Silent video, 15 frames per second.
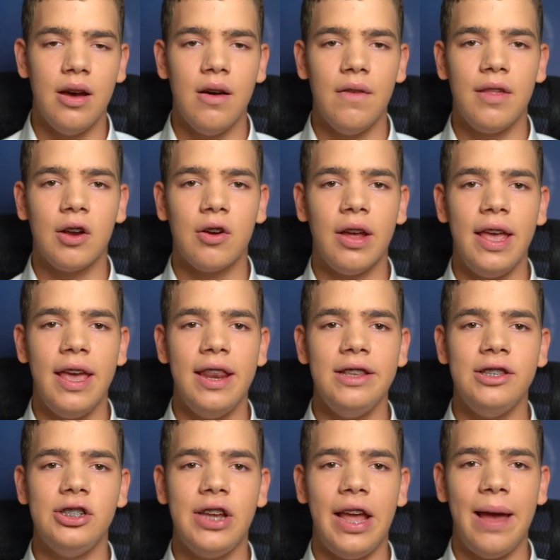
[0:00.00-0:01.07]
There are hidden
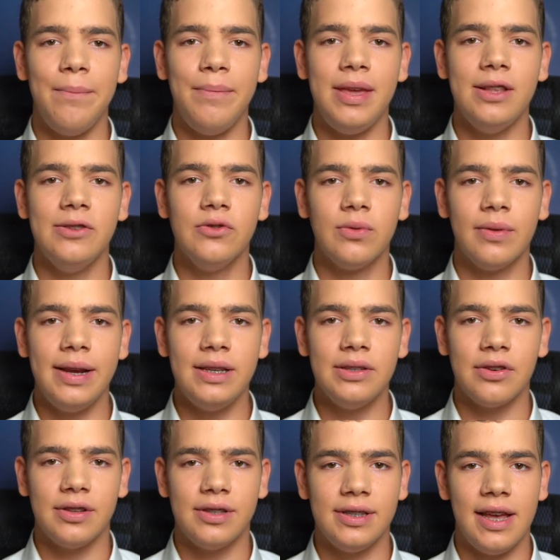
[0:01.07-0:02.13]
champions
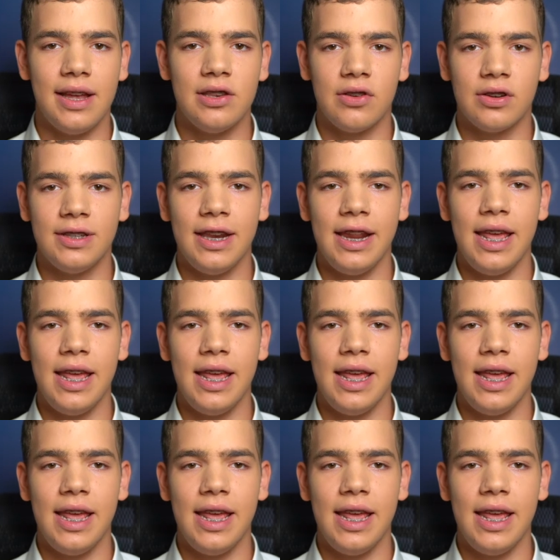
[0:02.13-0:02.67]
research centers and